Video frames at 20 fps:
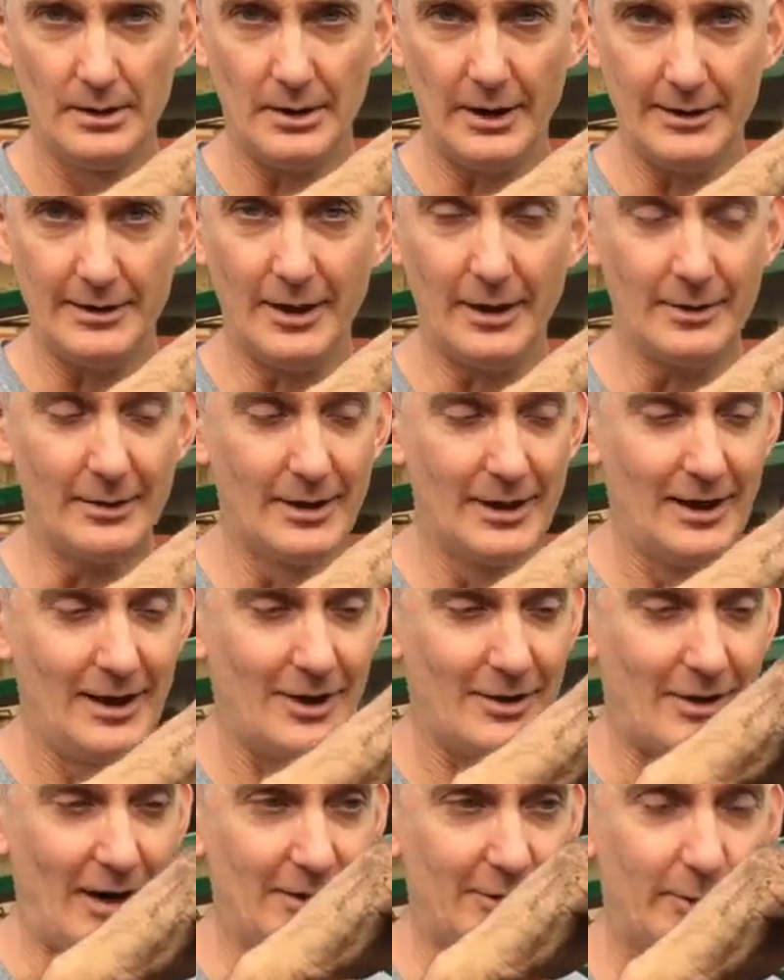I know,
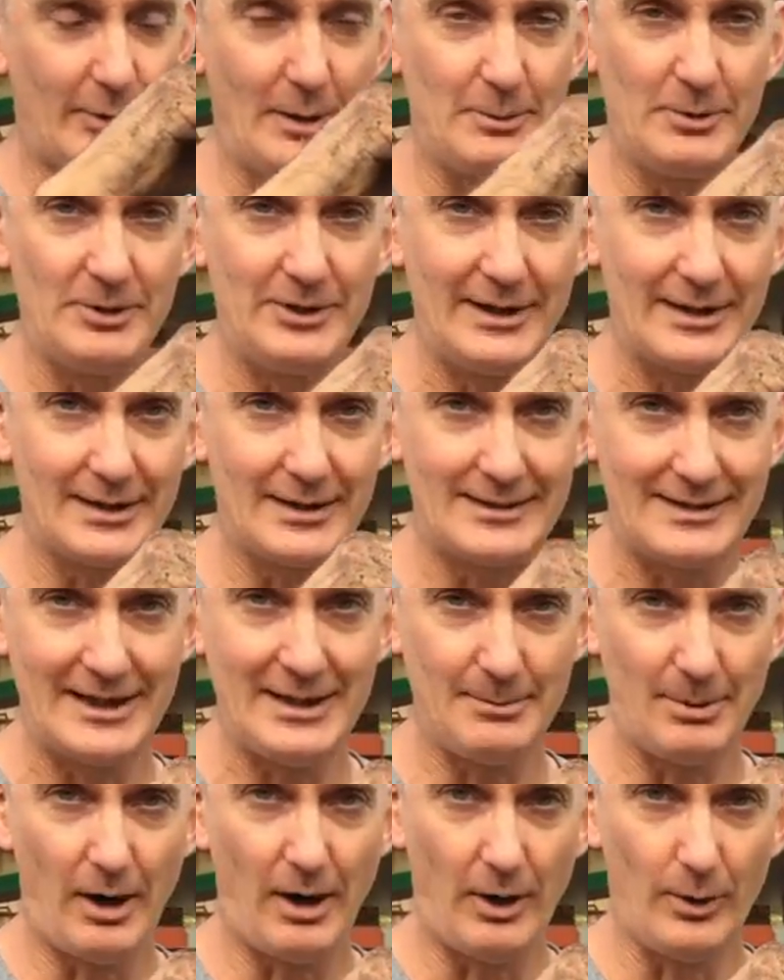right? So I would dig a
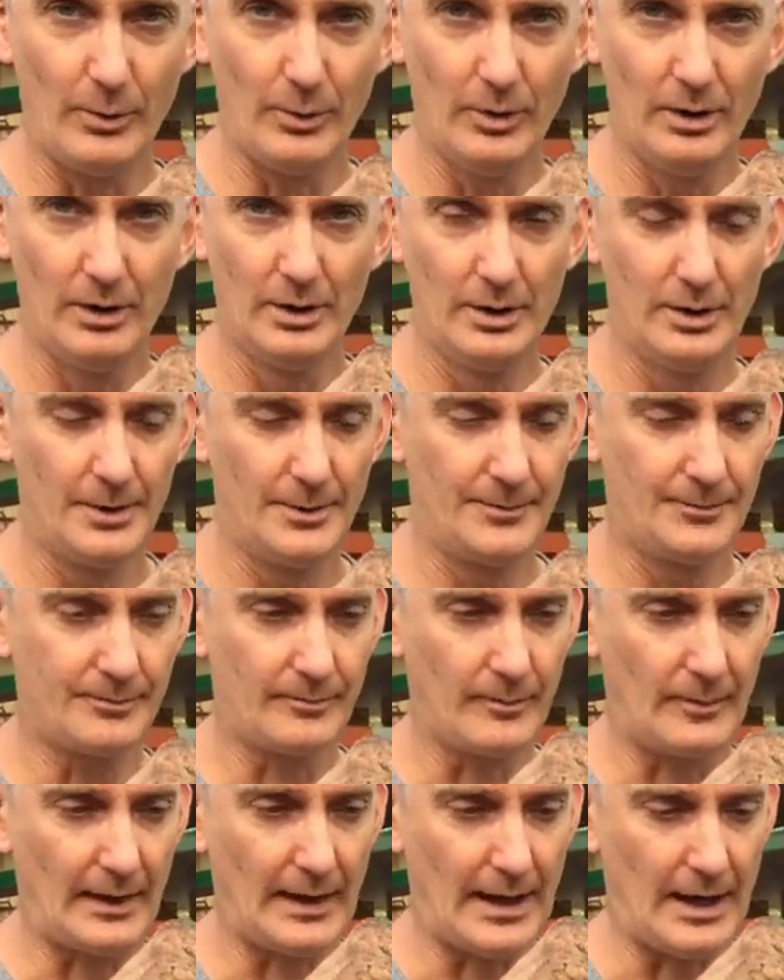deep hole,
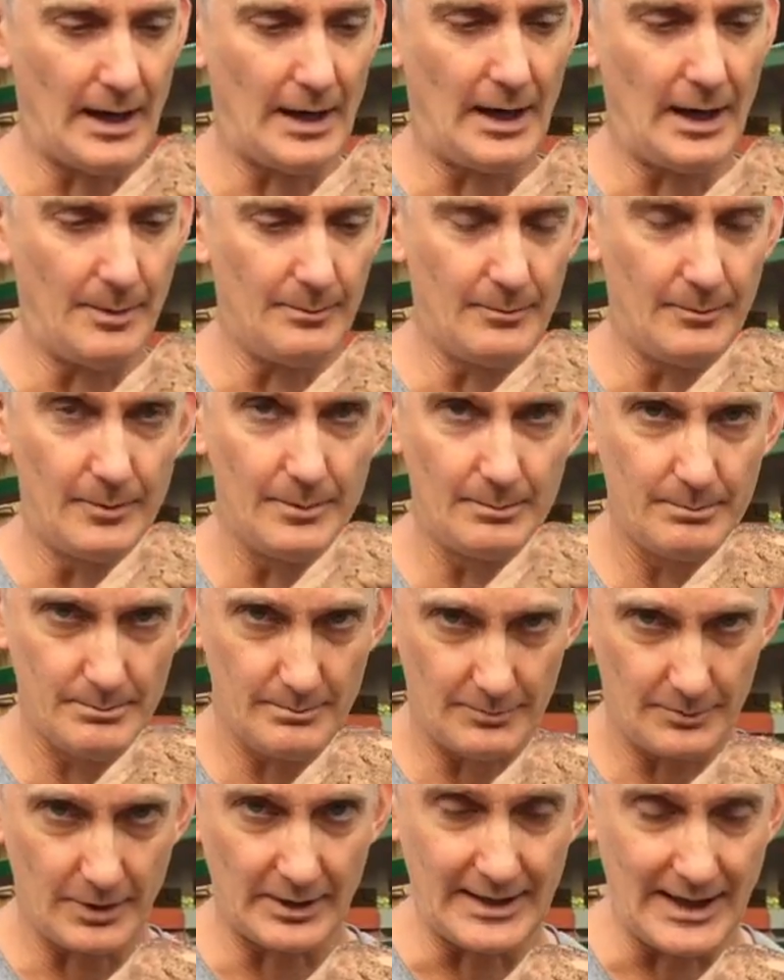again
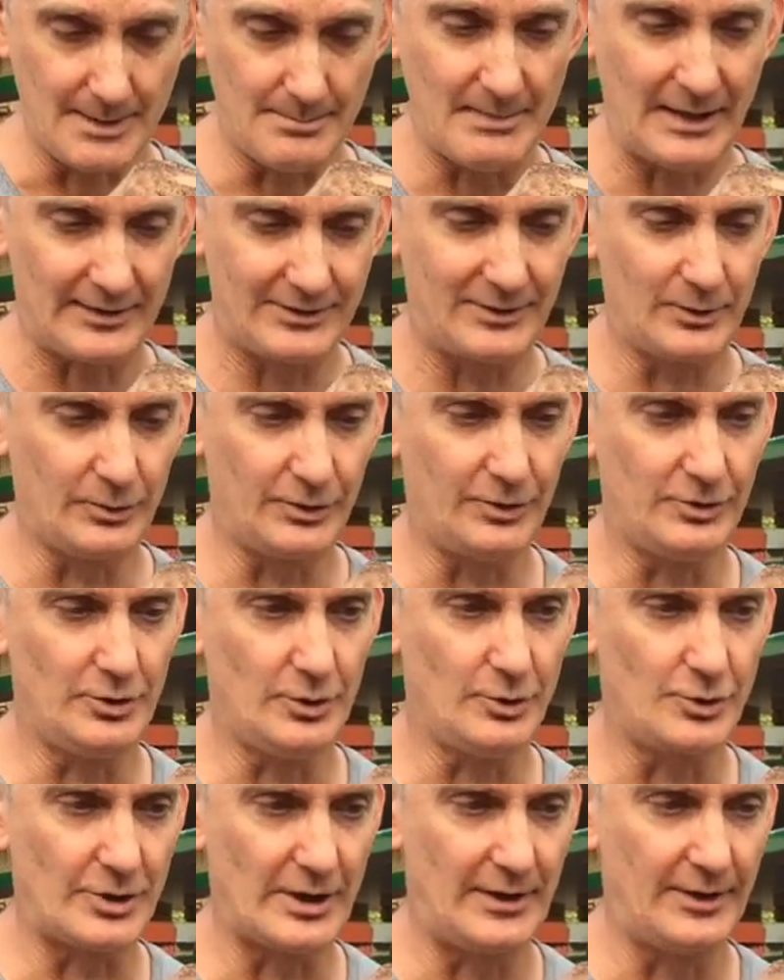mixing all the
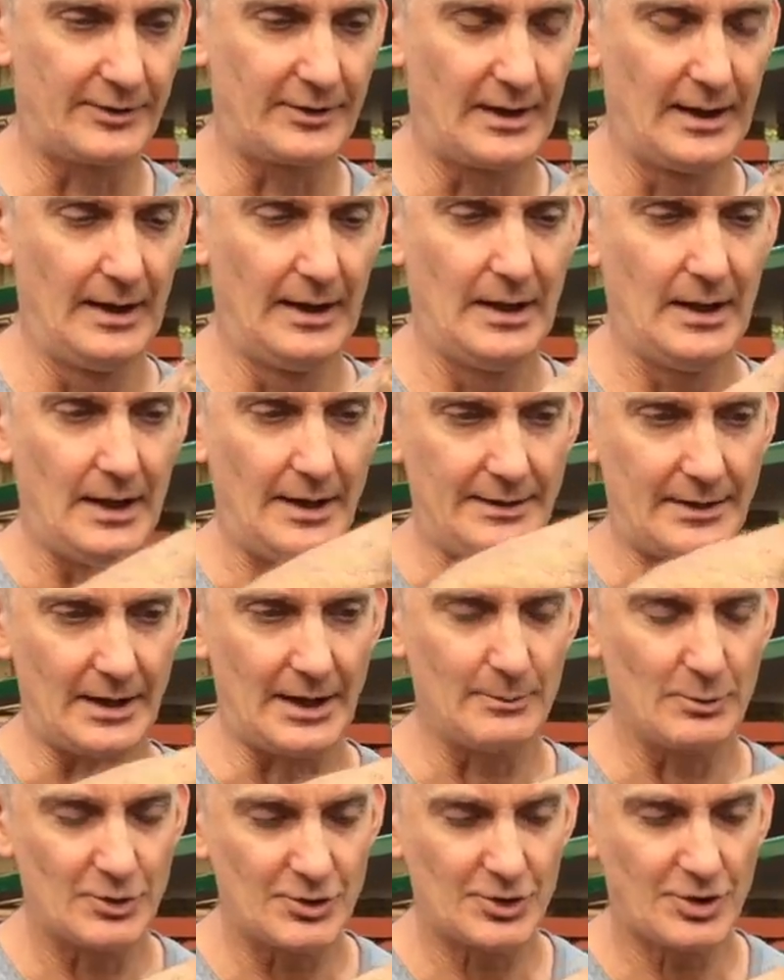nutrients, and then I
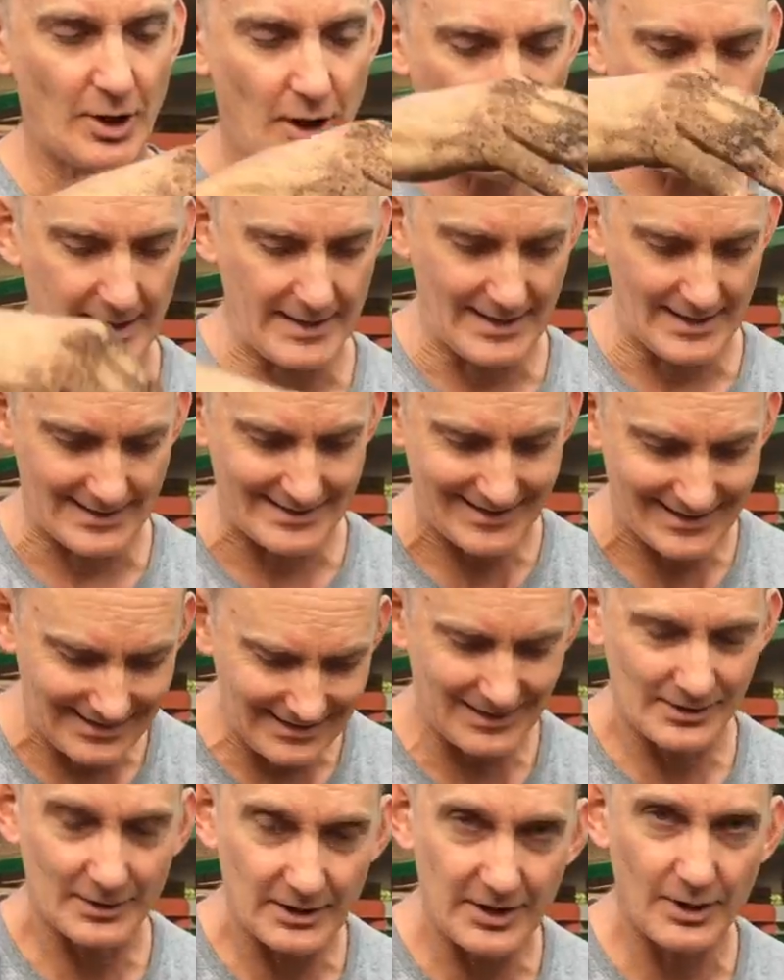would try and
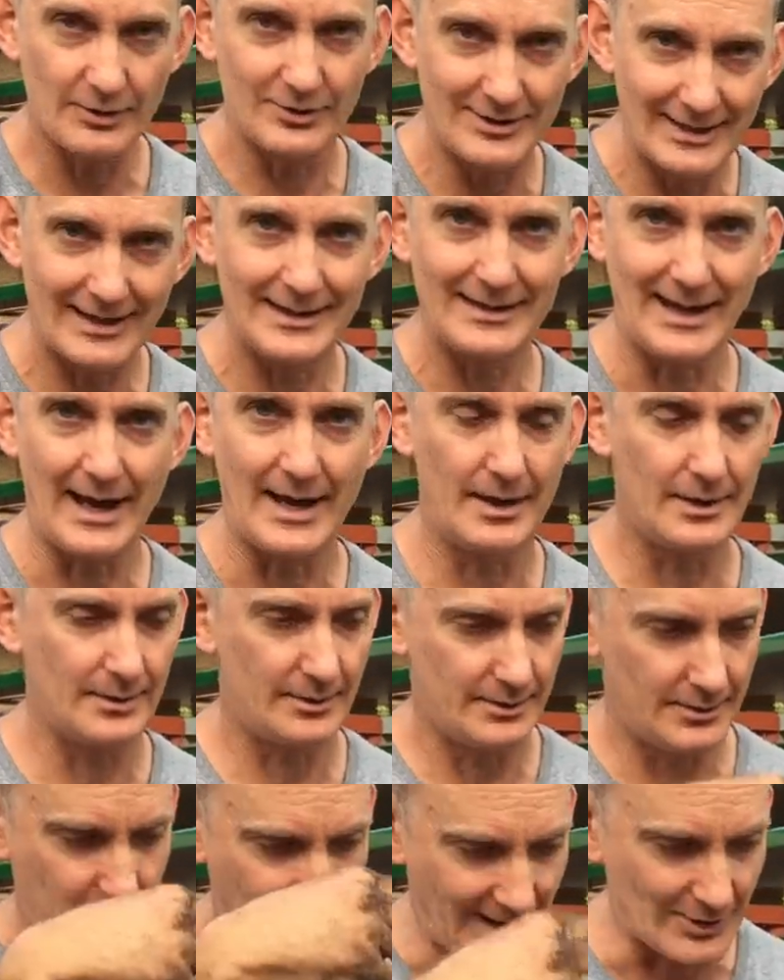dig
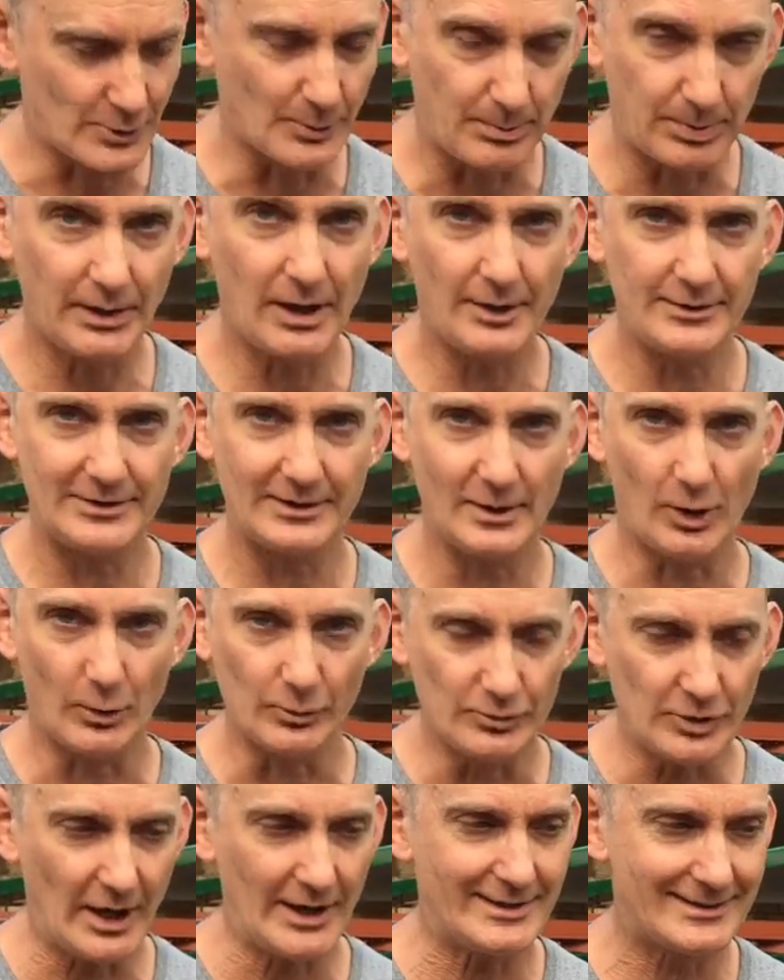the actual planting hole
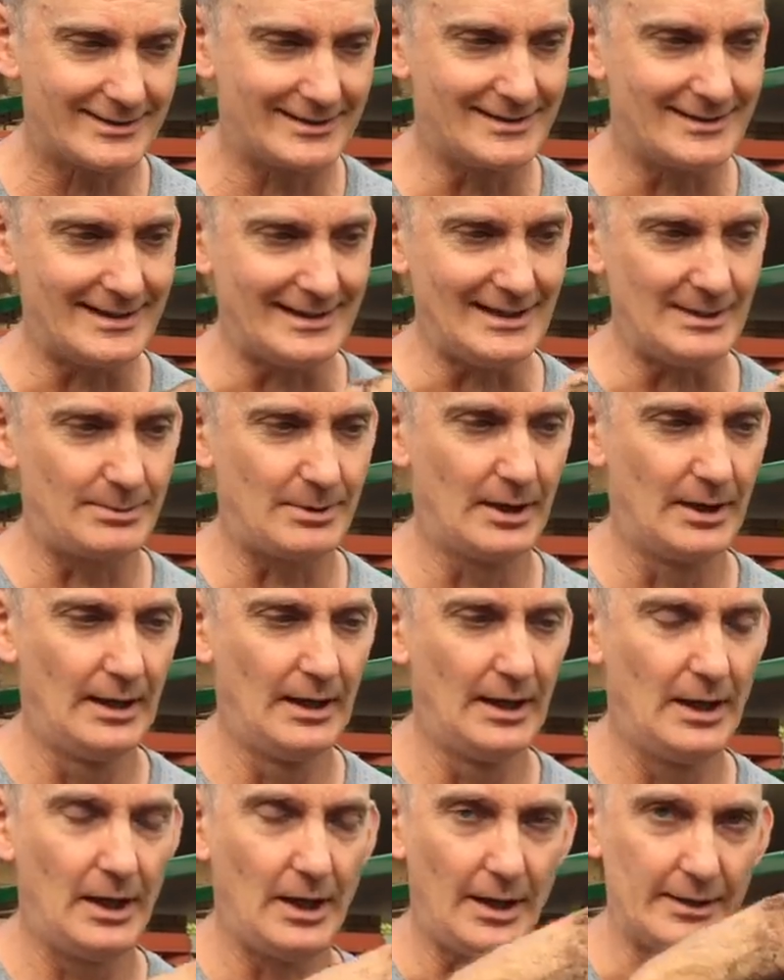nice and deep,
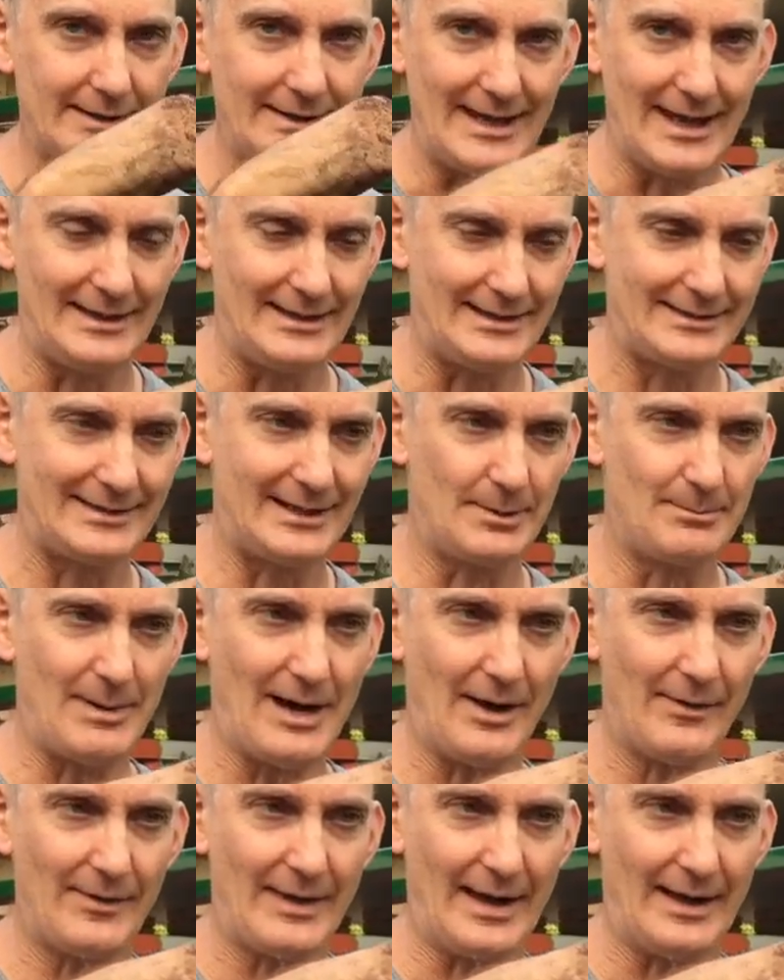and get this in
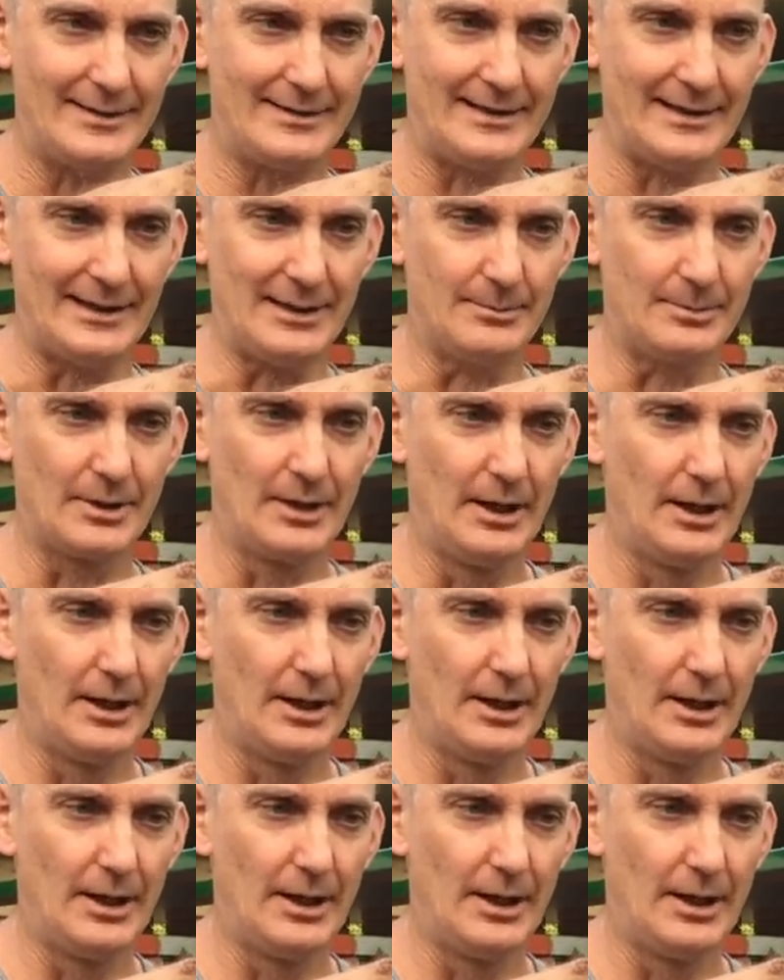about that deep.